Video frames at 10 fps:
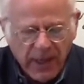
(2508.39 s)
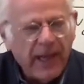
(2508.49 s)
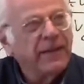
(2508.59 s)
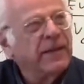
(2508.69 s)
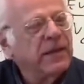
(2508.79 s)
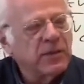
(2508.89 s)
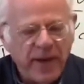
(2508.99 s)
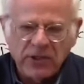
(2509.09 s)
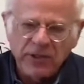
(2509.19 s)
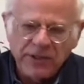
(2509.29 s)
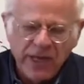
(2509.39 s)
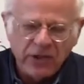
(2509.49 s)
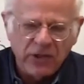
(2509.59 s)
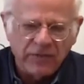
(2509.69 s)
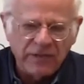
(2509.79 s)
and the
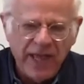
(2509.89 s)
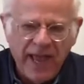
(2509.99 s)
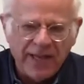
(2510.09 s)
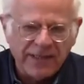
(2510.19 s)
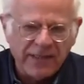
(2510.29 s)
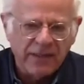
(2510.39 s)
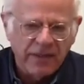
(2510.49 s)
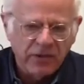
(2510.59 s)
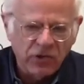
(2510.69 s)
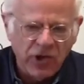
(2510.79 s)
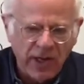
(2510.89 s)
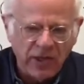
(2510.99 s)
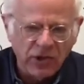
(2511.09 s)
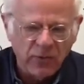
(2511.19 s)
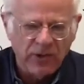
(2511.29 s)
specialization of task
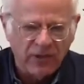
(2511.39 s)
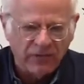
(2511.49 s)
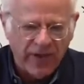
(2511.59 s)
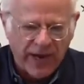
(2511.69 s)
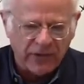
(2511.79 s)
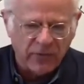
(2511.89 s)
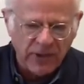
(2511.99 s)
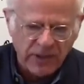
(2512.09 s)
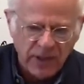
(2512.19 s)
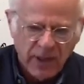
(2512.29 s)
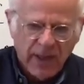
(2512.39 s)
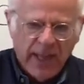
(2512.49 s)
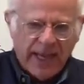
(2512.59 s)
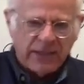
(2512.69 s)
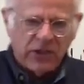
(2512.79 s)
change within factories
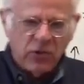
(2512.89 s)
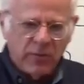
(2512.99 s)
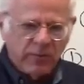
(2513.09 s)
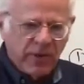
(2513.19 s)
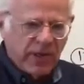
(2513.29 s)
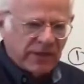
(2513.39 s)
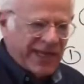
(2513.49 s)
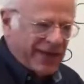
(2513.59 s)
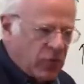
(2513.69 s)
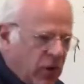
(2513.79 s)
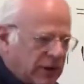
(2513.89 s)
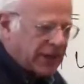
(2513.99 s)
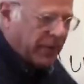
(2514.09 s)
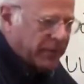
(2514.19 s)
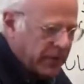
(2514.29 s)
as human beings get
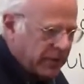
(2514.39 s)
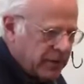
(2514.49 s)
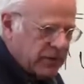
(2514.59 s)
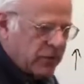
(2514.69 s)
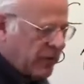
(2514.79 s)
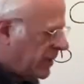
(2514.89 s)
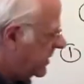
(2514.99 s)
hooked up to